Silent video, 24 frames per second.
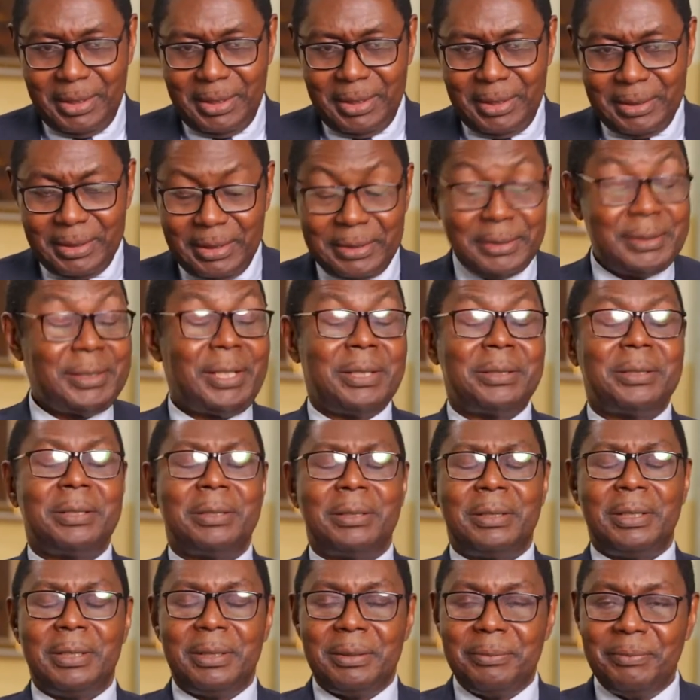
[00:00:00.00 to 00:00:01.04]
And then
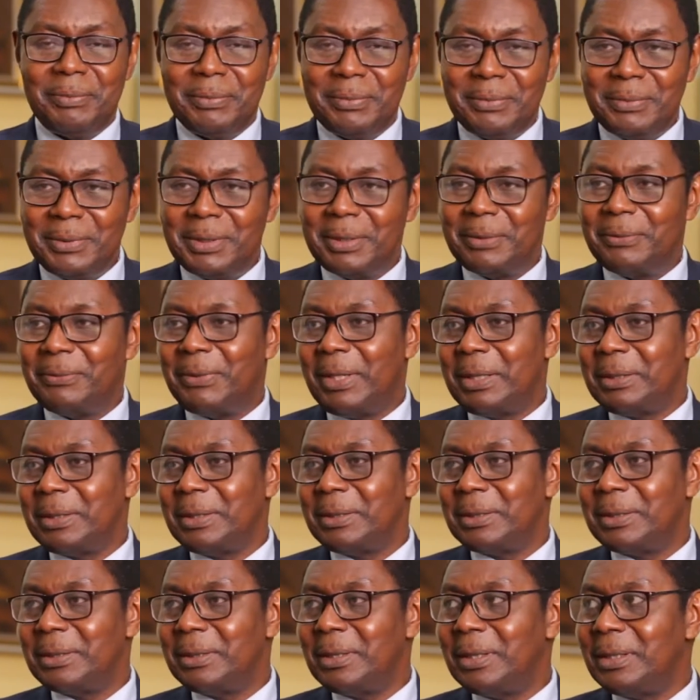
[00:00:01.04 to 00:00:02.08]
suddenly he
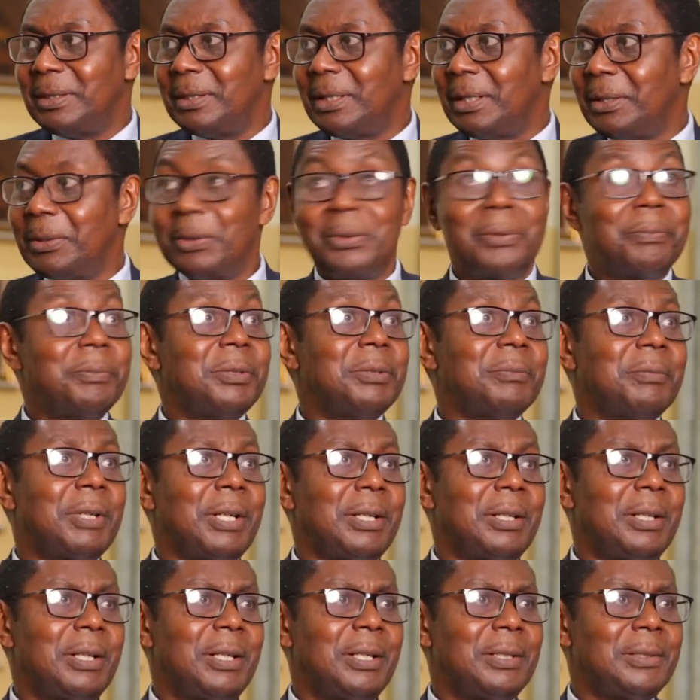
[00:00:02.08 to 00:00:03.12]
vanished, and I opened
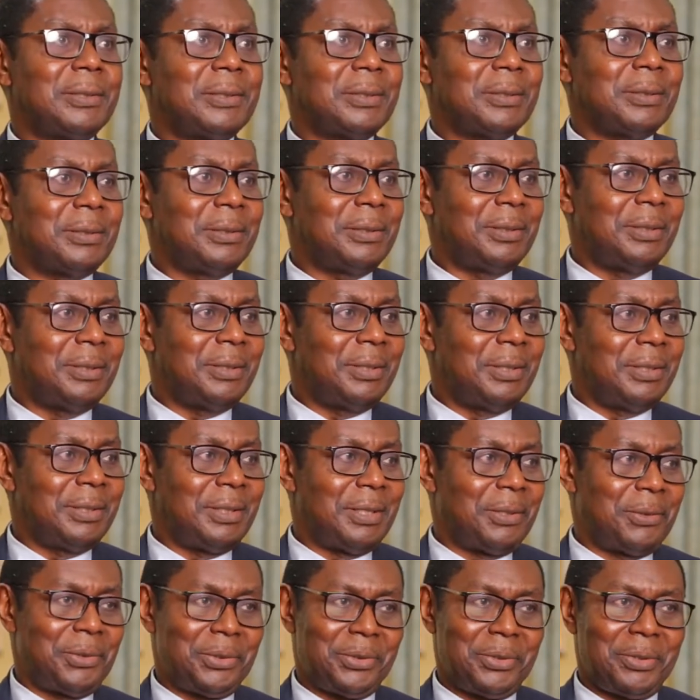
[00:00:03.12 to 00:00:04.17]
my eyes, and
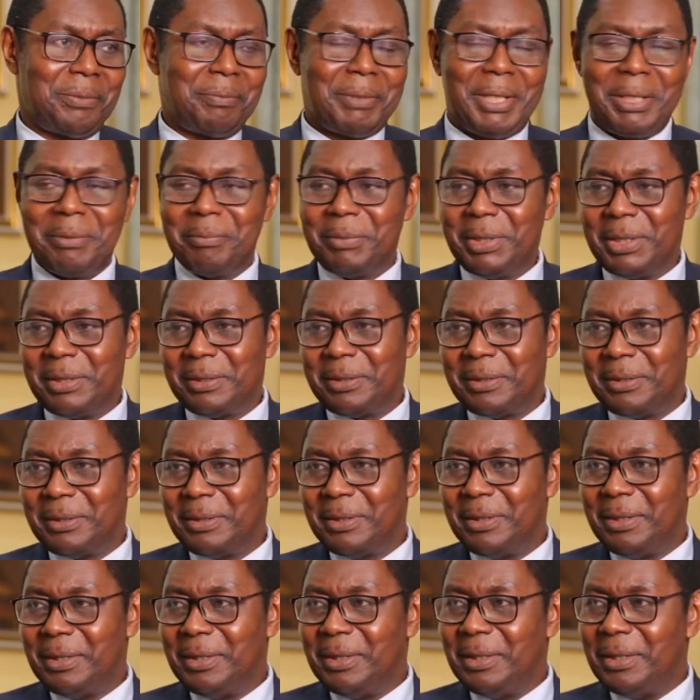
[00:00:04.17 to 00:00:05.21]
I was on my bed.
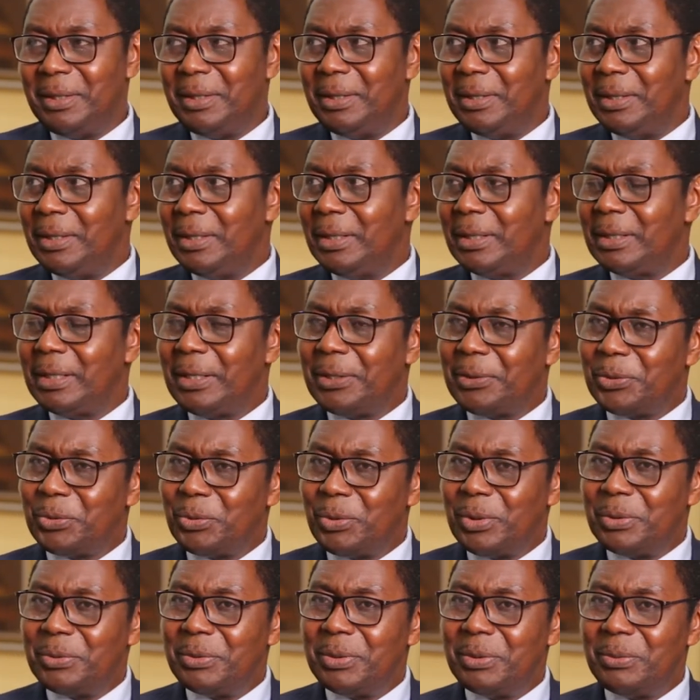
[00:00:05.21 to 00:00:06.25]
And I was
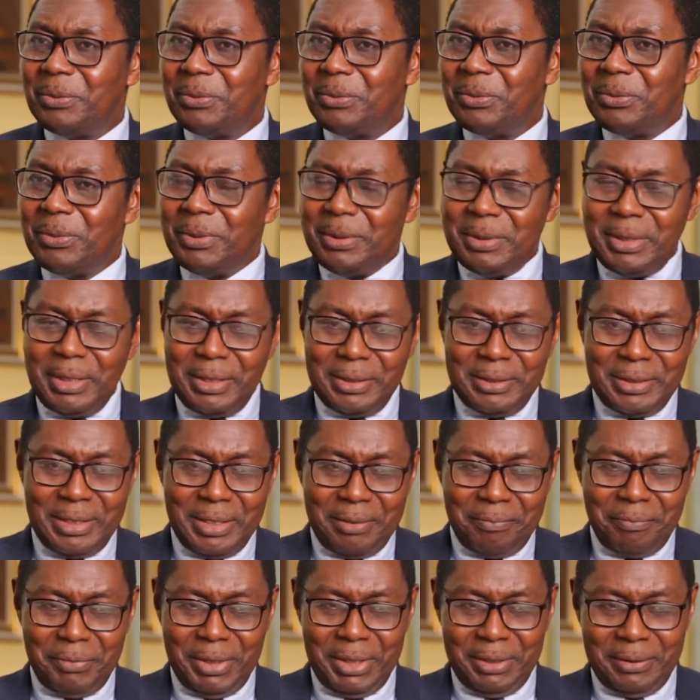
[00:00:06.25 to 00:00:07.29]
wondering, what does
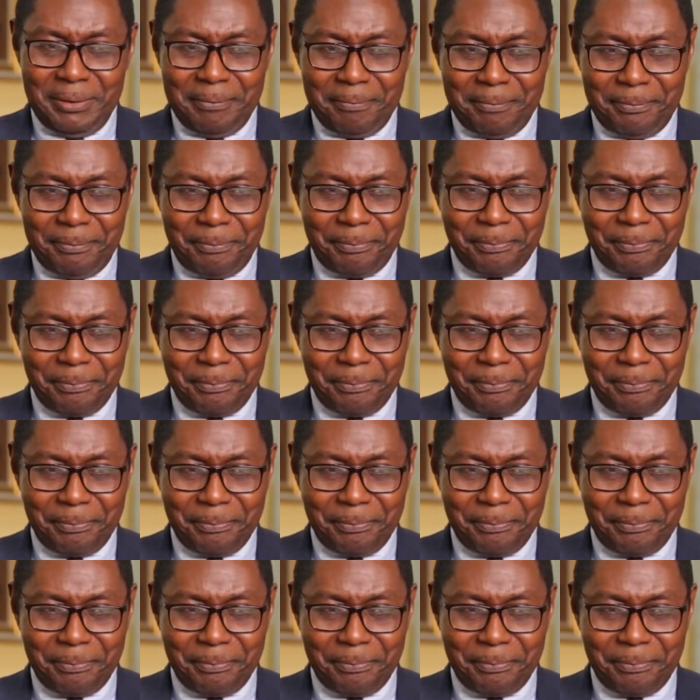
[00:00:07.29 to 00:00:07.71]
that mean?